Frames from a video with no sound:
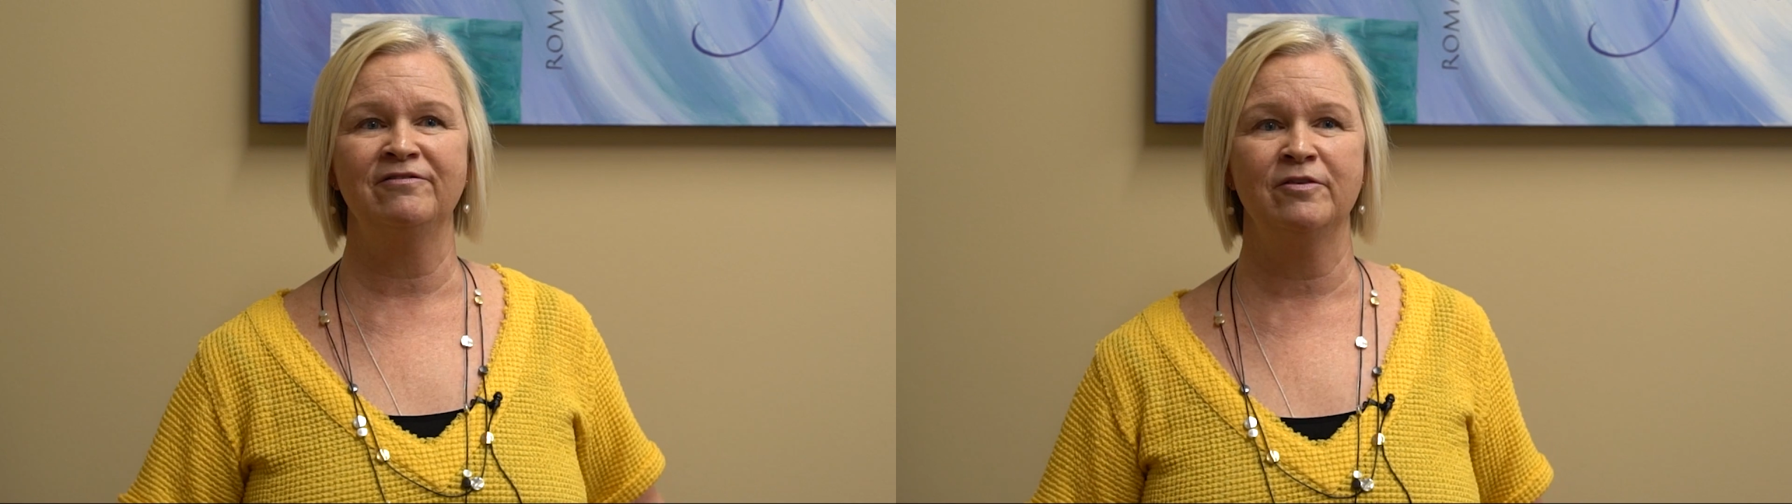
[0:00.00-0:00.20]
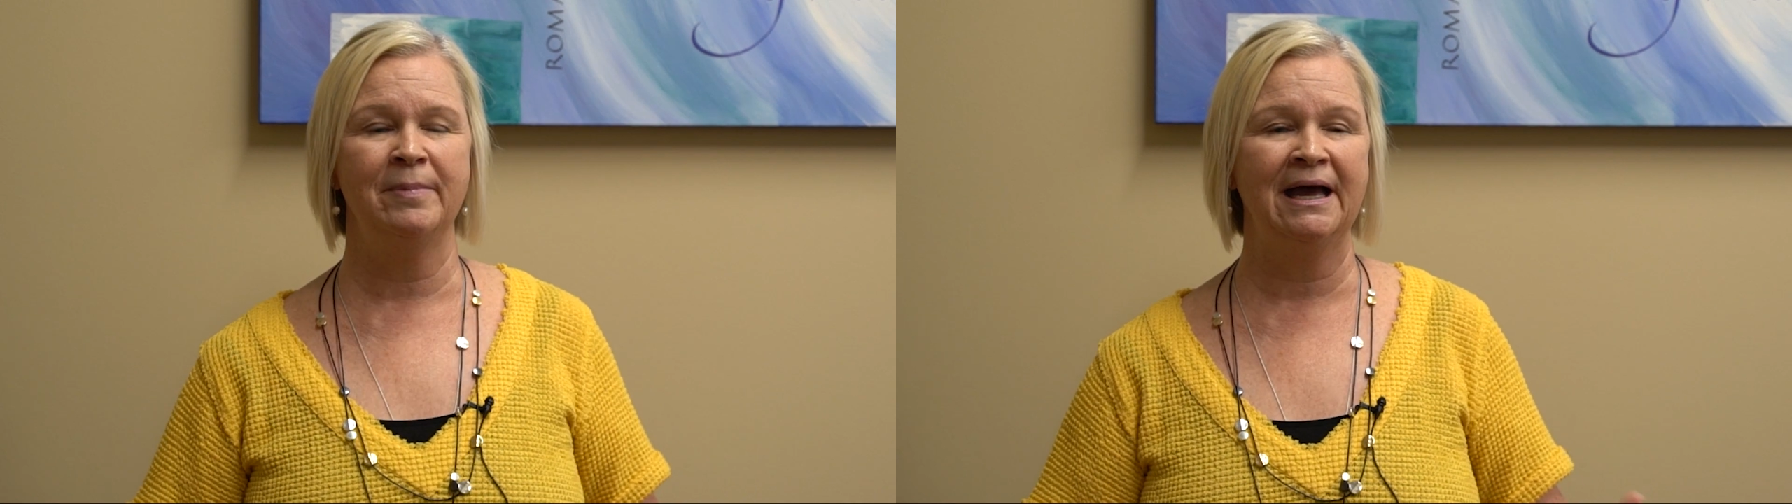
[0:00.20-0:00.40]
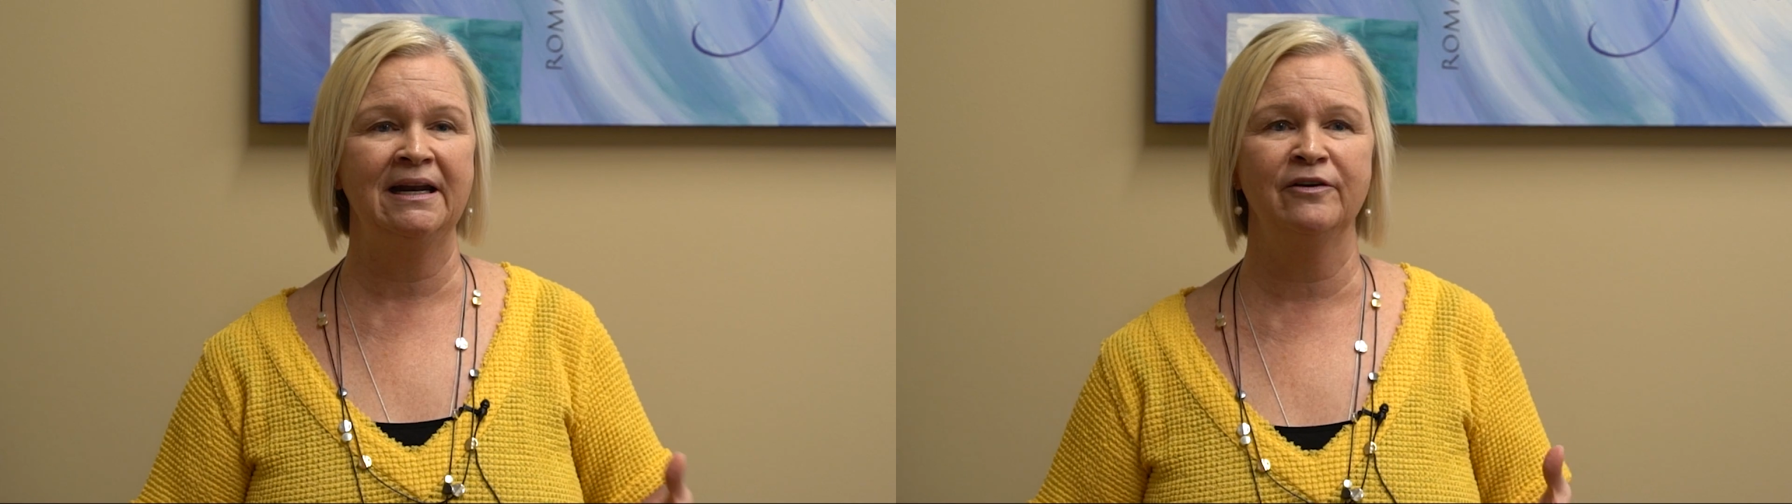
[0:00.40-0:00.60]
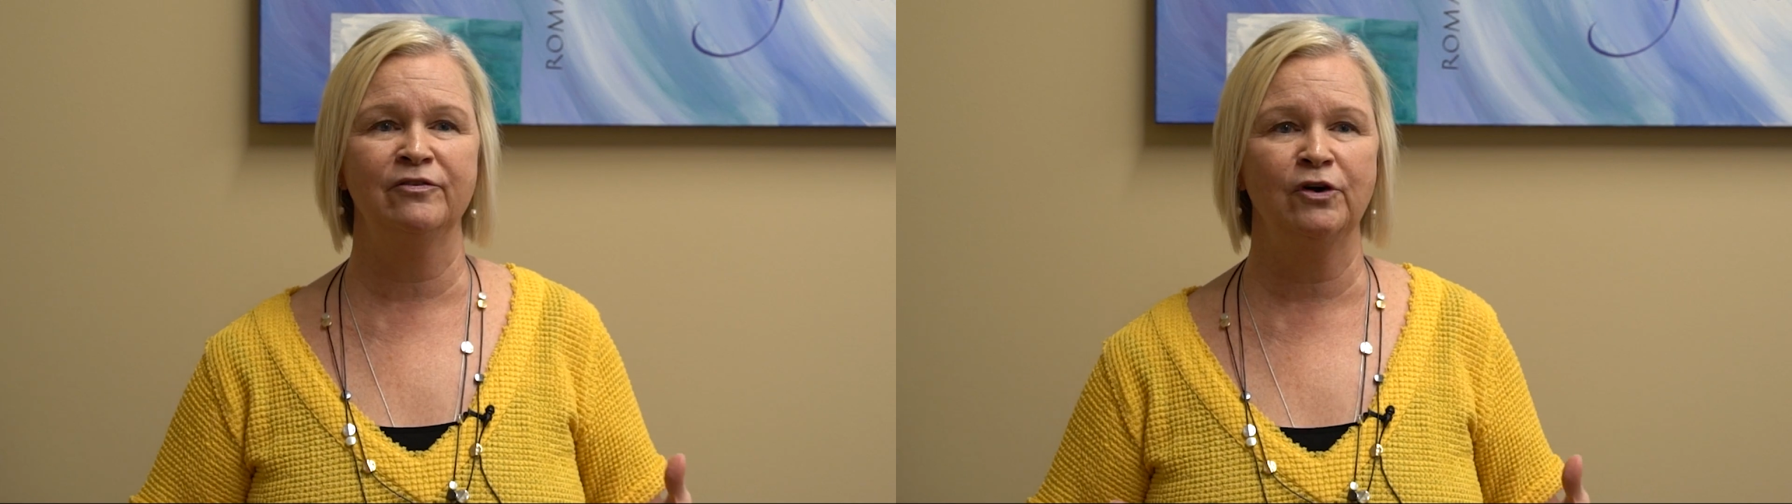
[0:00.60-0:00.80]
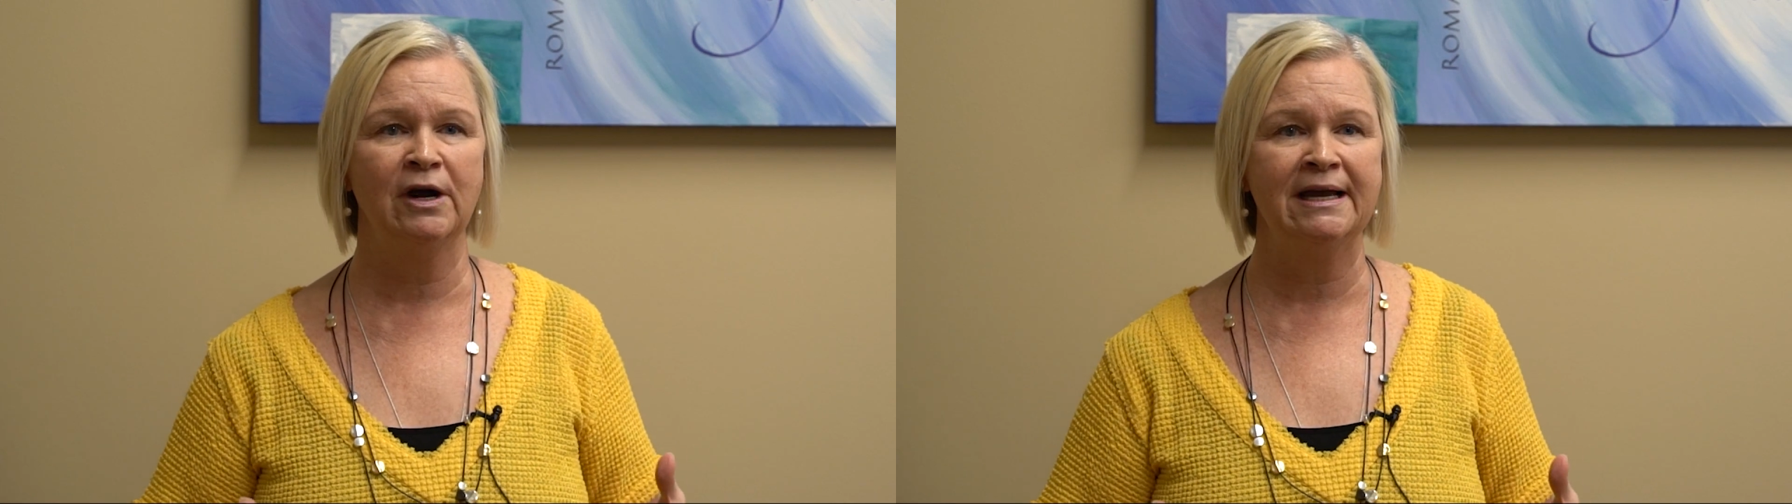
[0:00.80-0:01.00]
of the body of
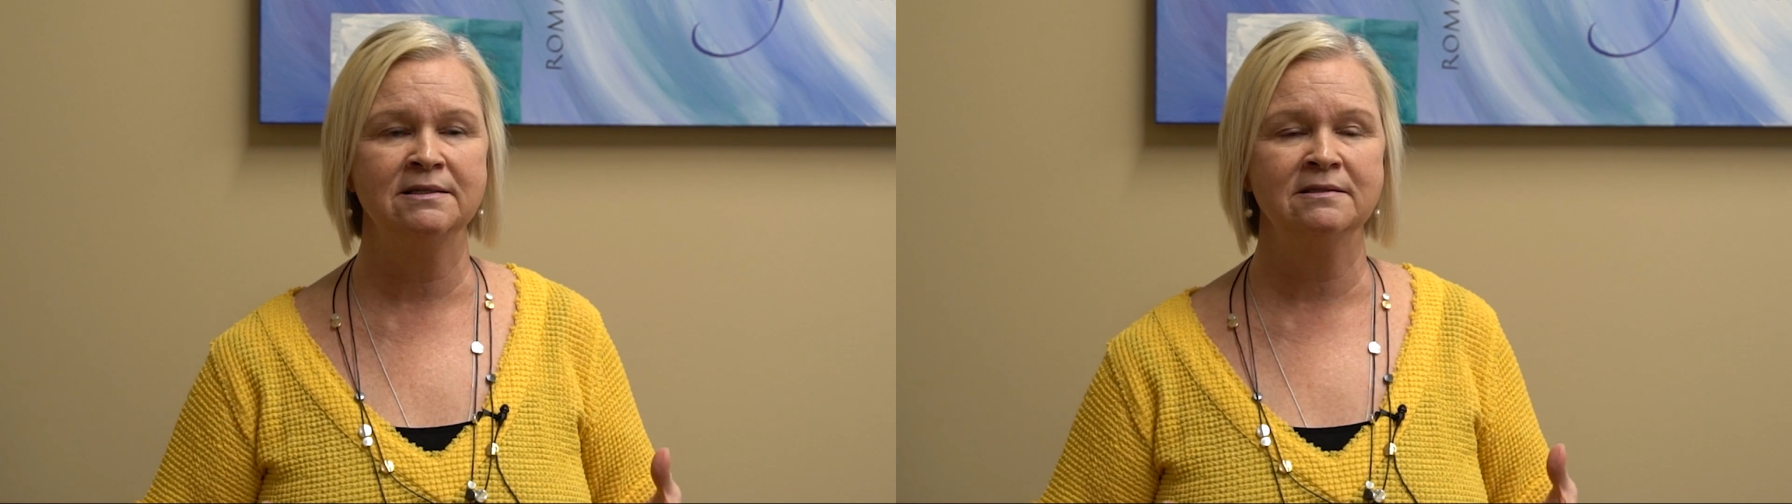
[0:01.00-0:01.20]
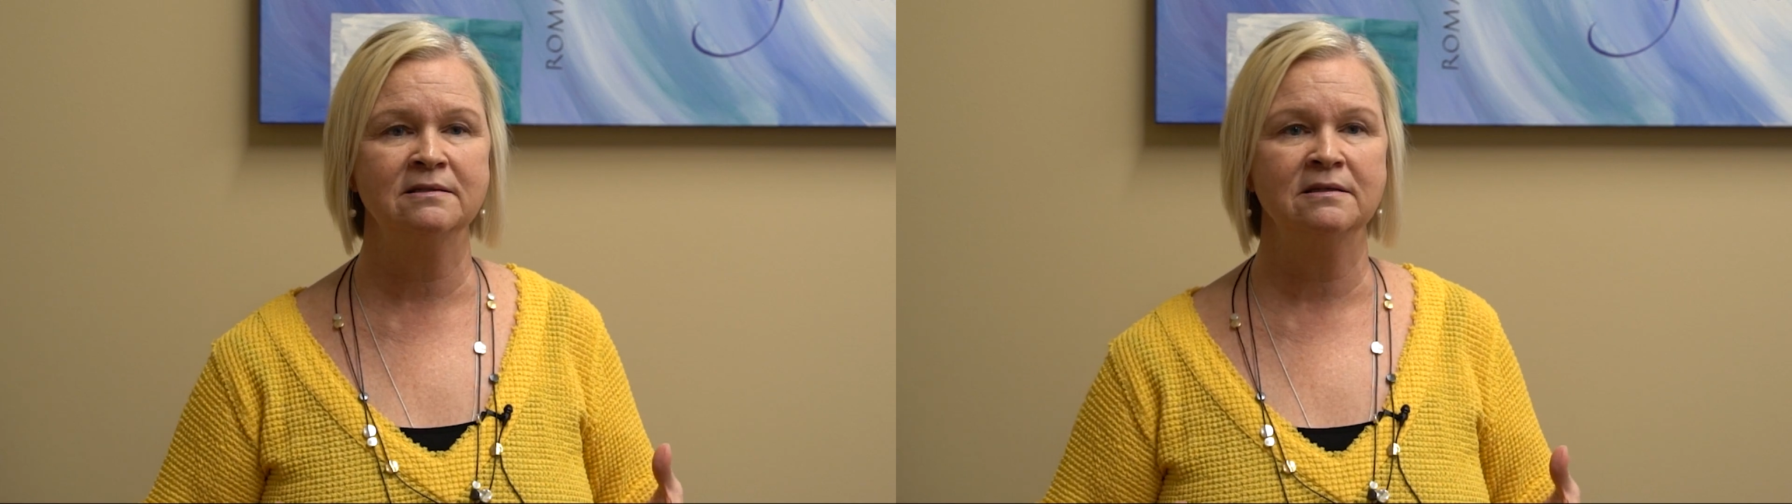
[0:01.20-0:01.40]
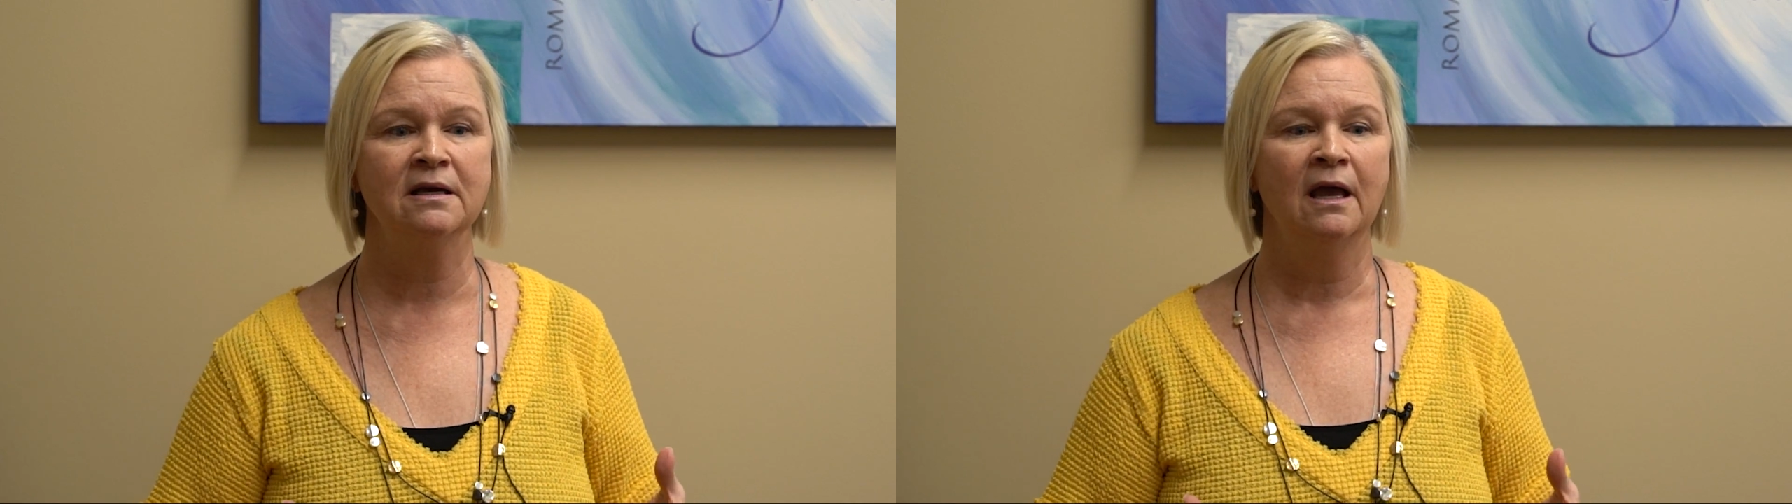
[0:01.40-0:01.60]
Christ.